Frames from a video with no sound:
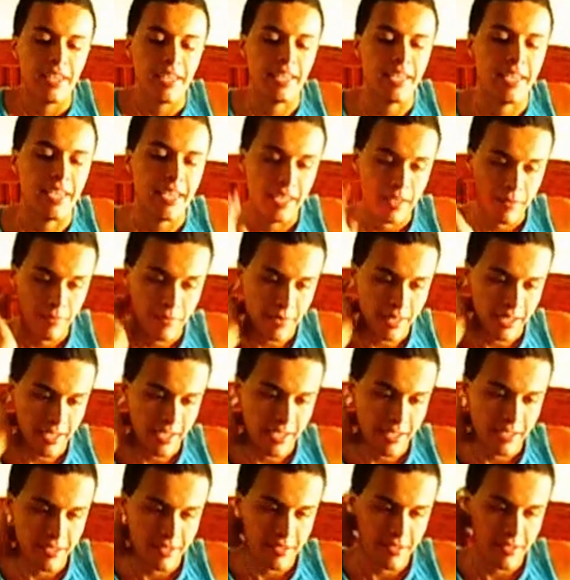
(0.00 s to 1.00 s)
and
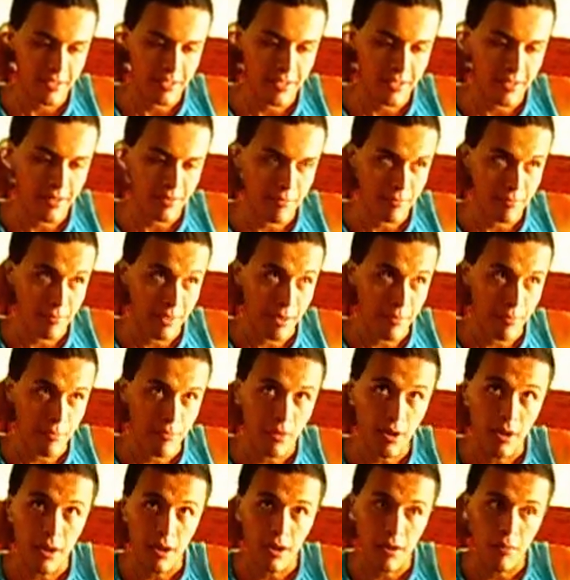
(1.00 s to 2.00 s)
like my
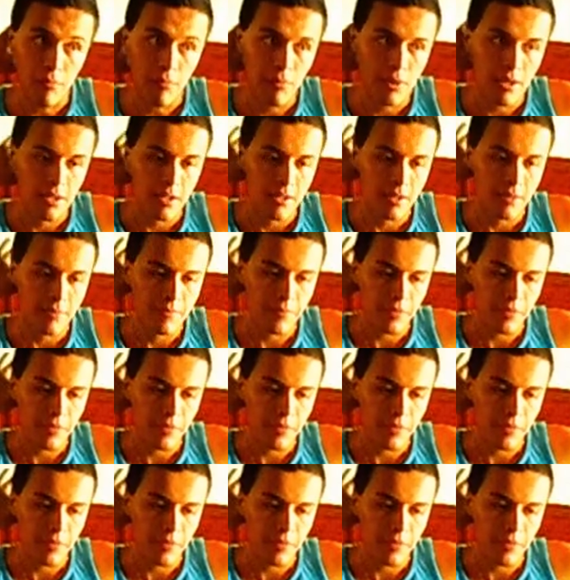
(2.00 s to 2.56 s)
mom